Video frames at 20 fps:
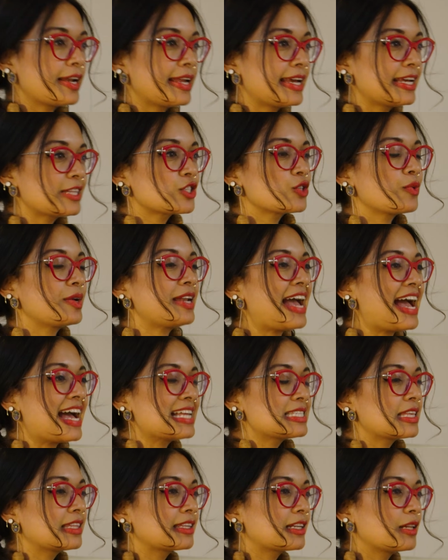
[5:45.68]
in it, so it
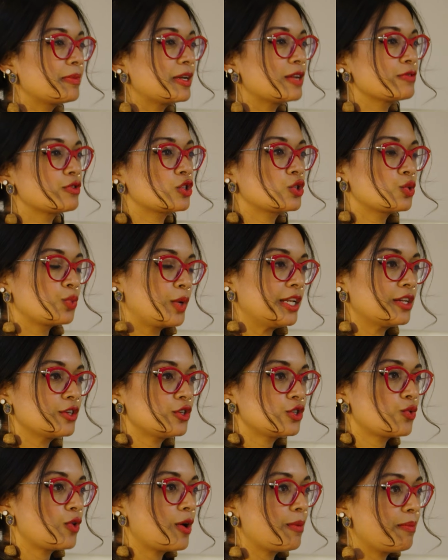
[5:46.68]
adds a little bit of
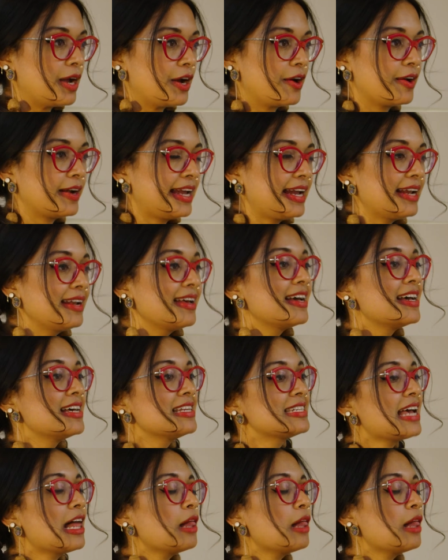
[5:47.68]
sweetness to our marinade to